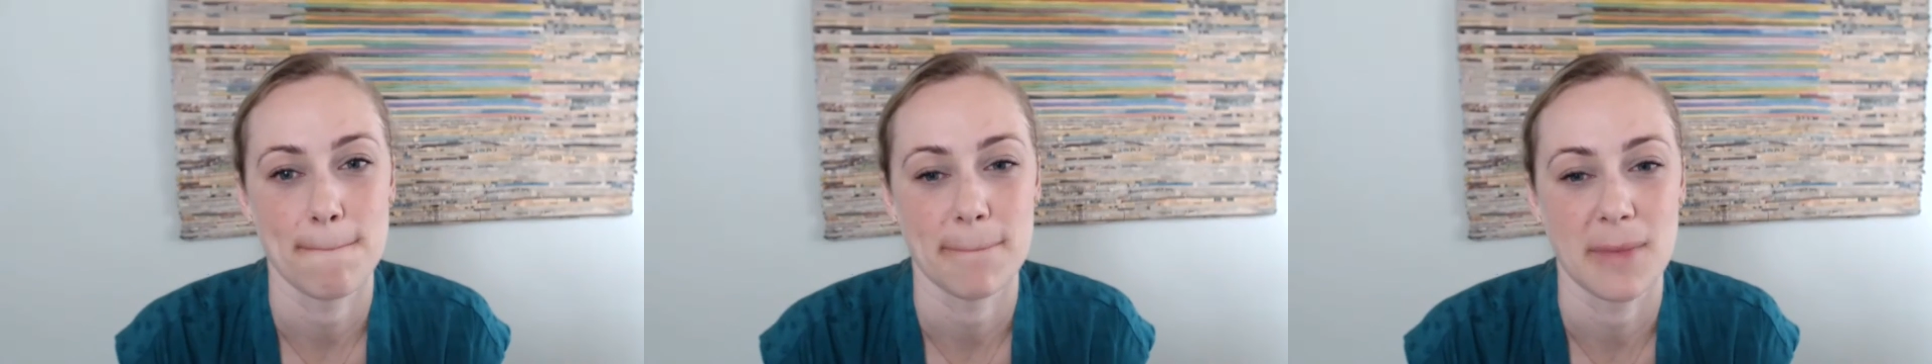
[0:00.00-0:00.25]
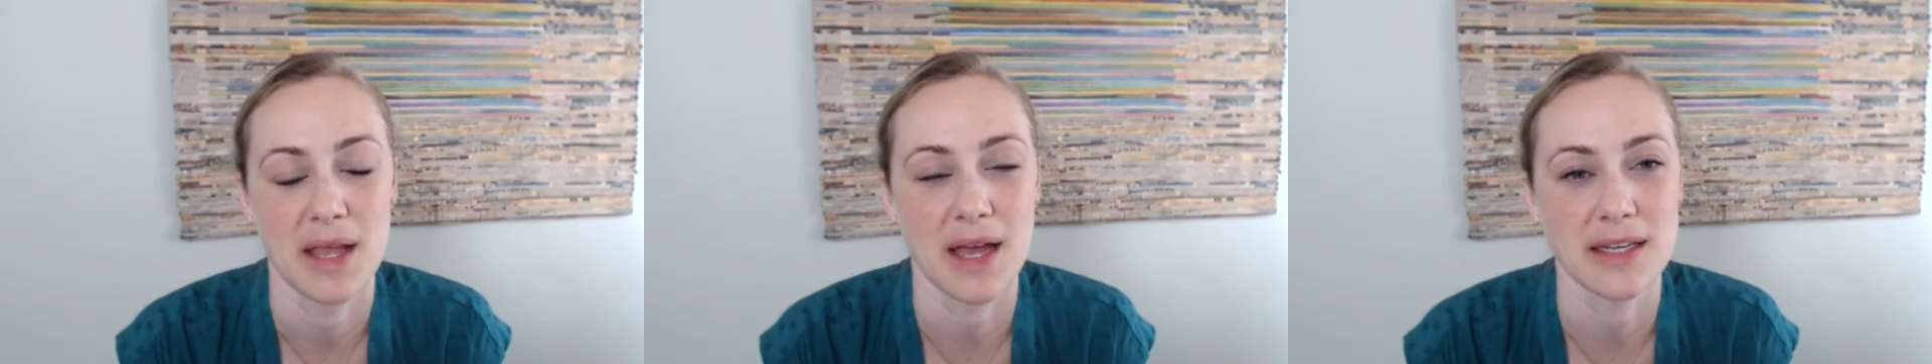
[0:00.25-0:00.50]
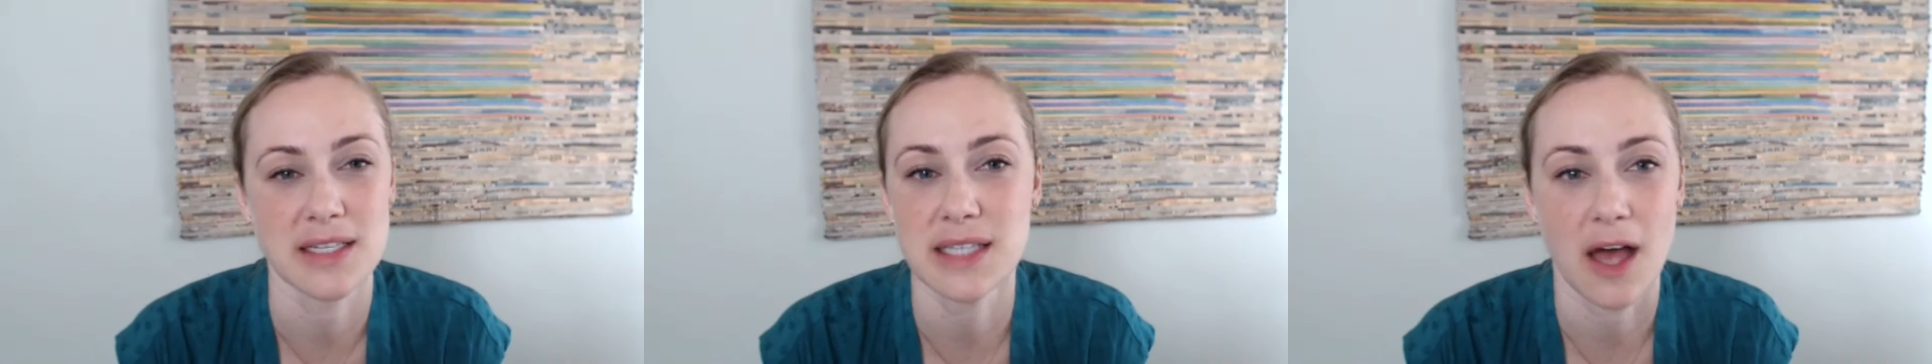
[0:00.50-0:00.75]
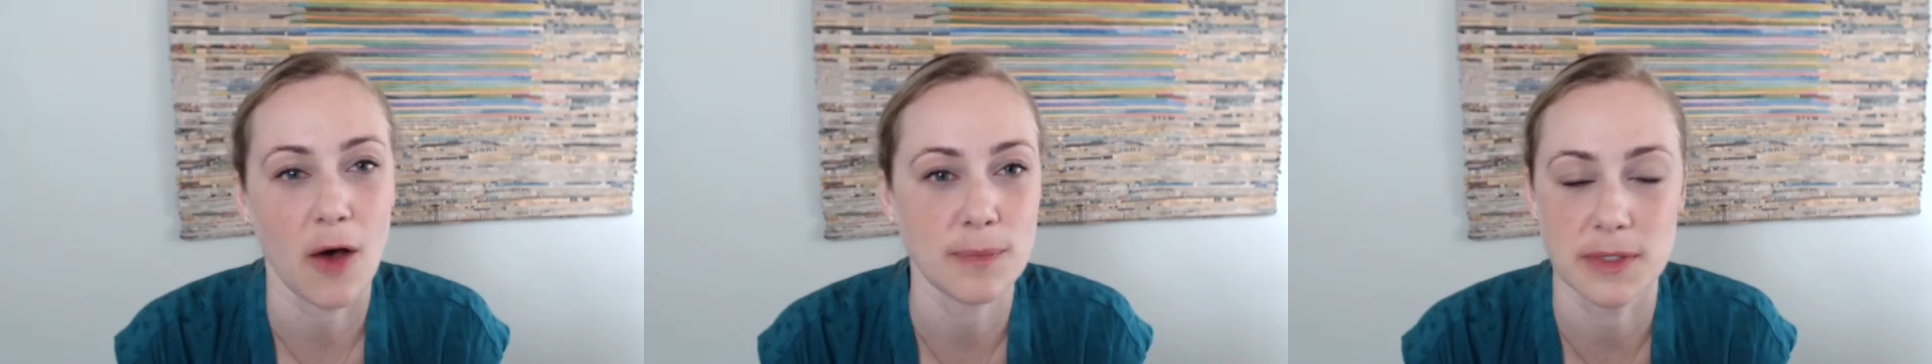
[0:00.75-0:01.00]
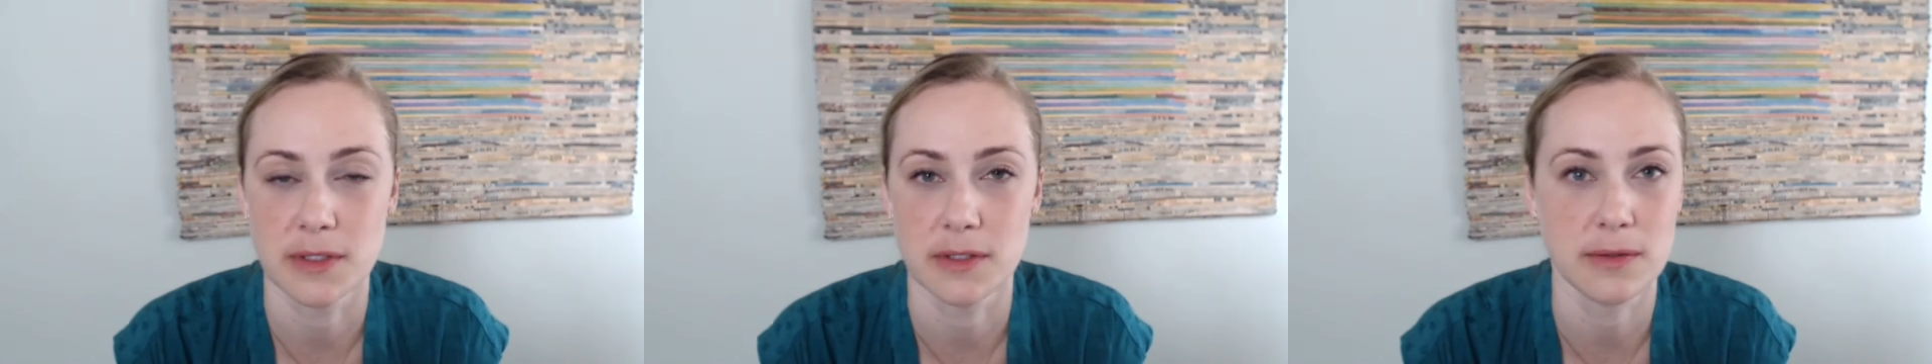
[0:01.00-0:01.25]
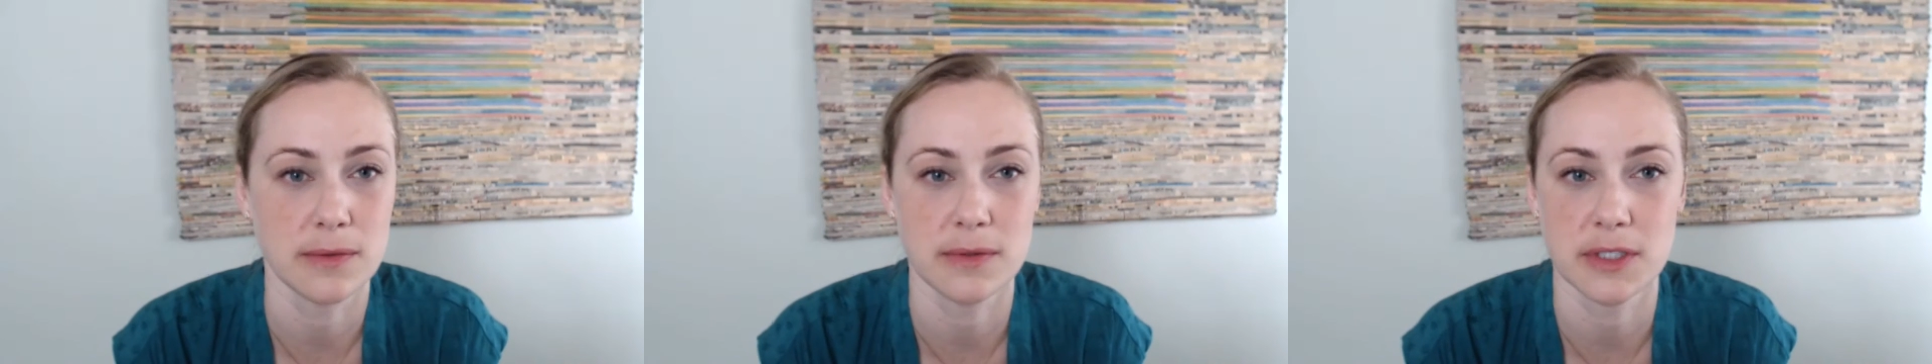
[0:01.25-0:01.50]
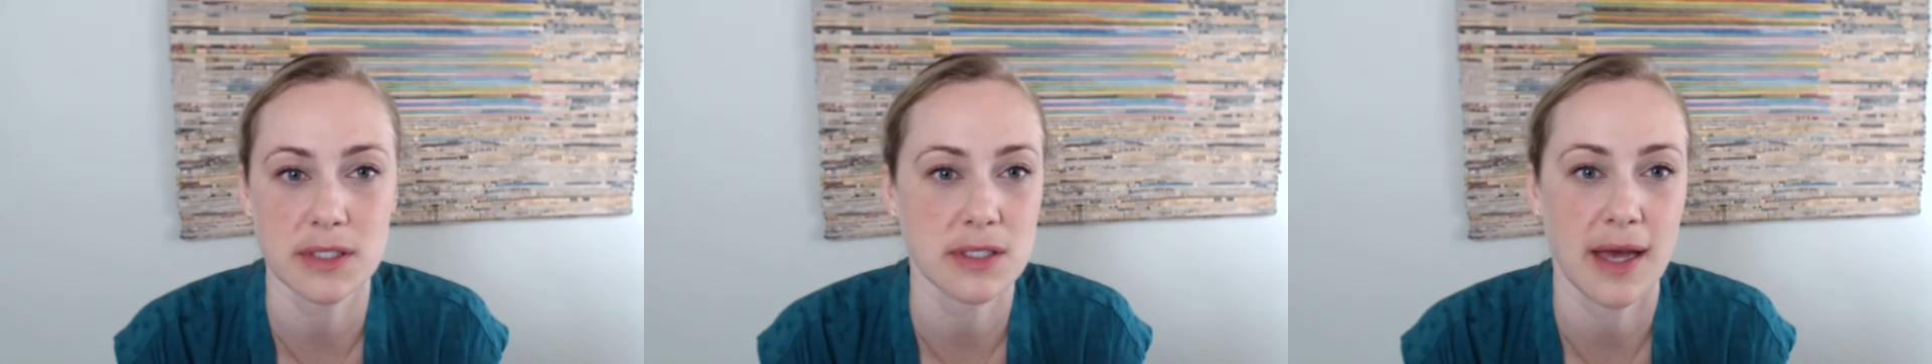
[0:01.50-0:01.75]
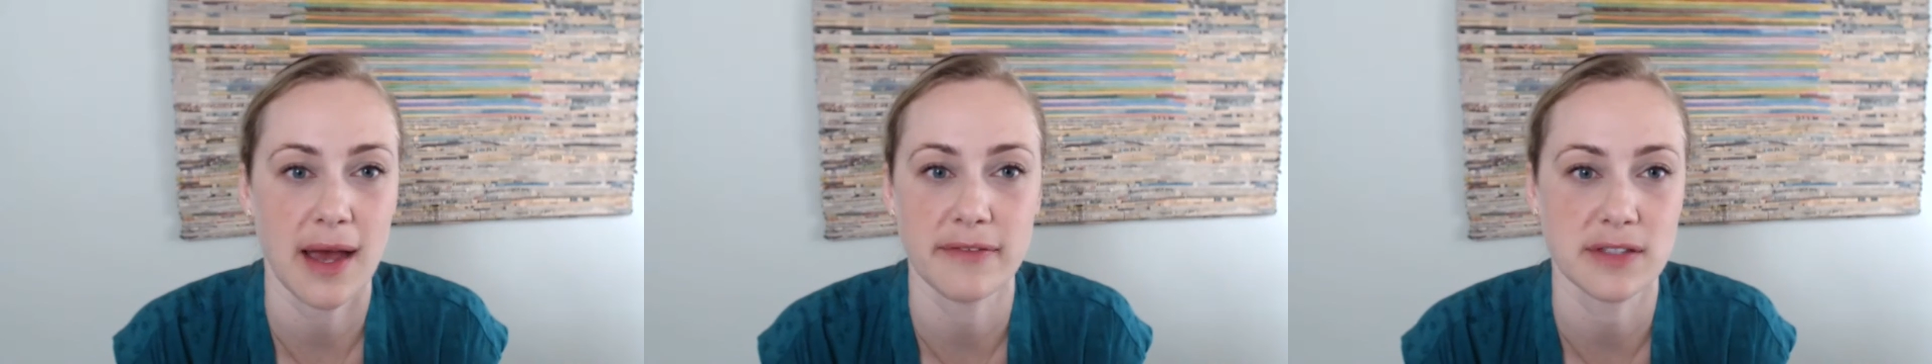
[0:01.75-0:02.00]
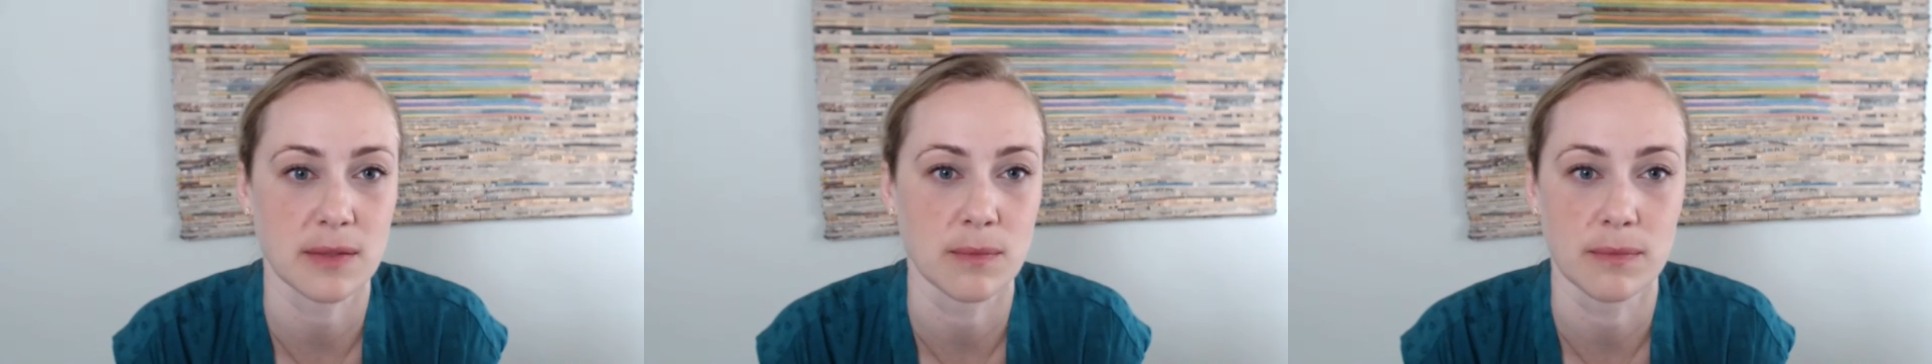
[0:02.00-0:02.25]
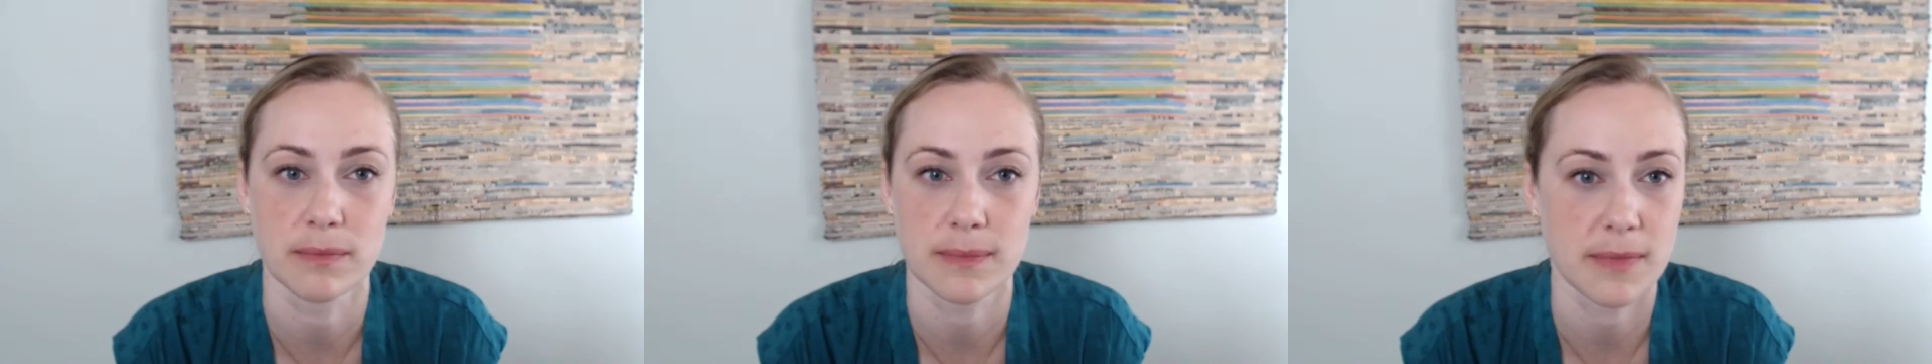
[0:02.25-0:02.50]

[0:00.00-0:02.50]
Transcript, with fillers: Yeah, it does help to do just to have some